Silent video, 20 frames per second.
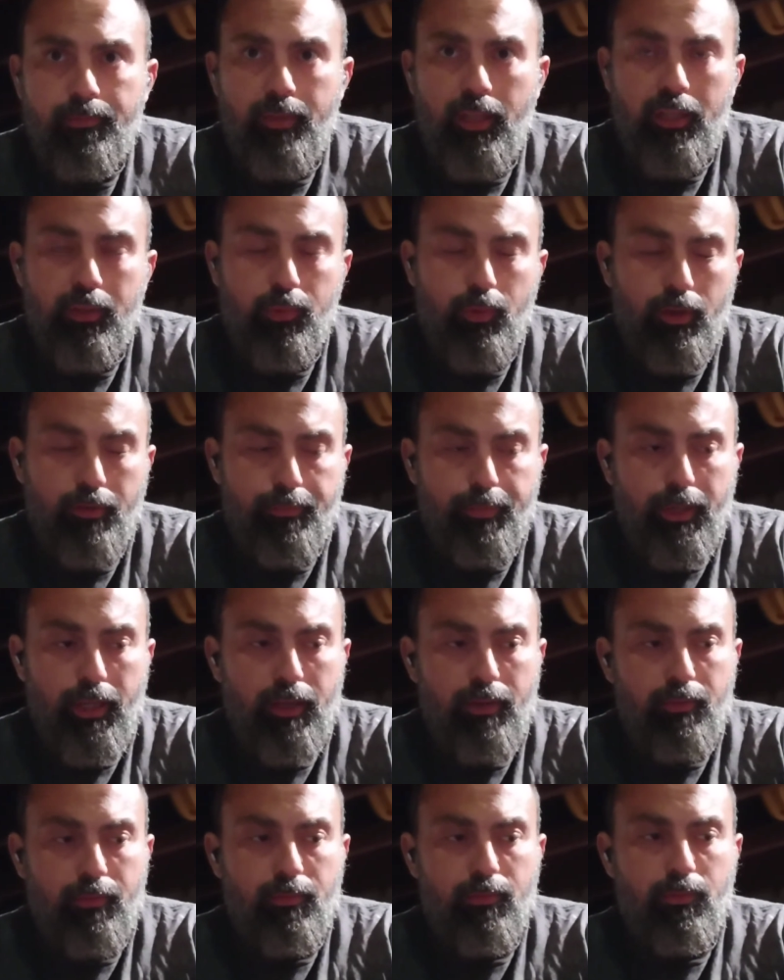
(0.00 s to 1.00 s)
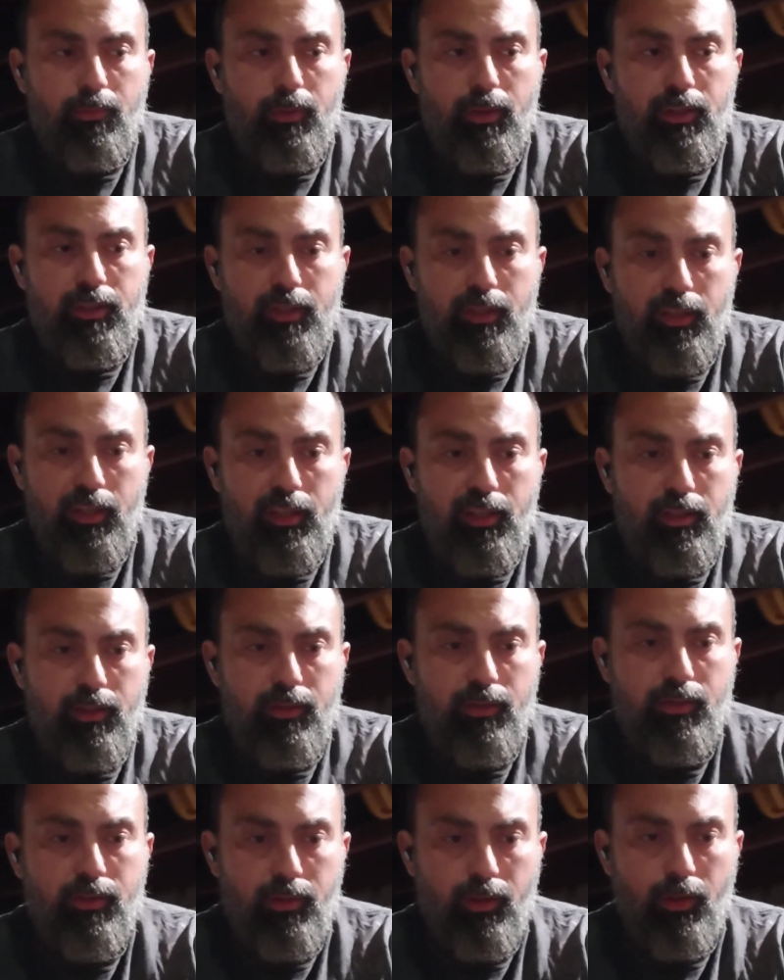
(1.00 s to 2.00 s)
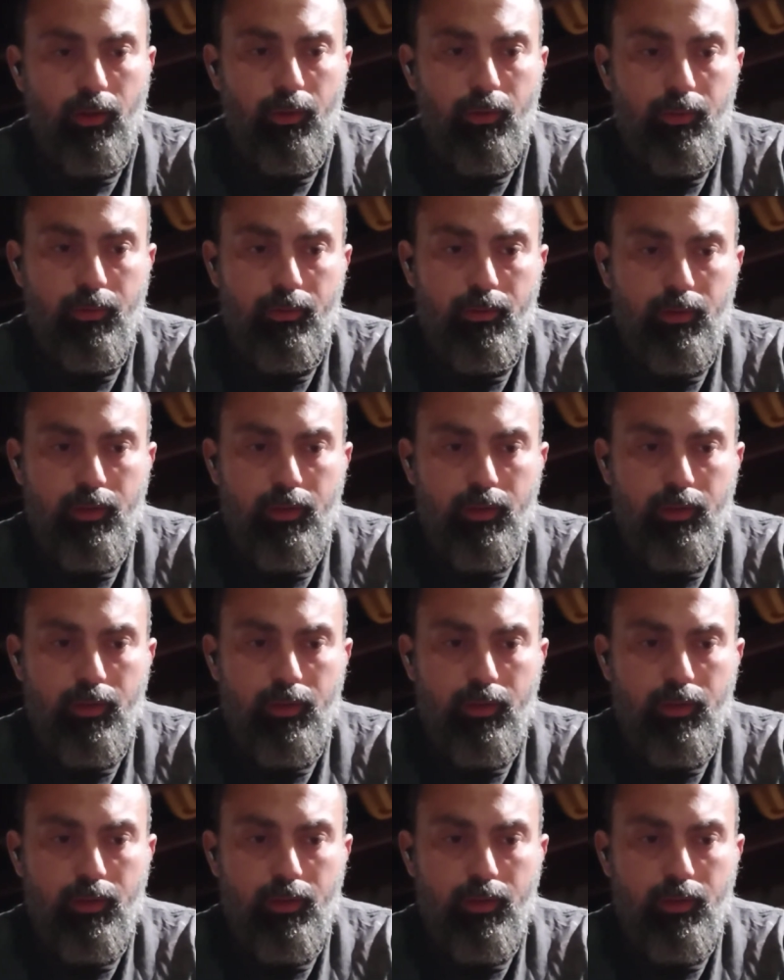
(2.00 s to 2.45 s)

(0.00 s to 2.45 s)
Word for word: That's where I've been recently. So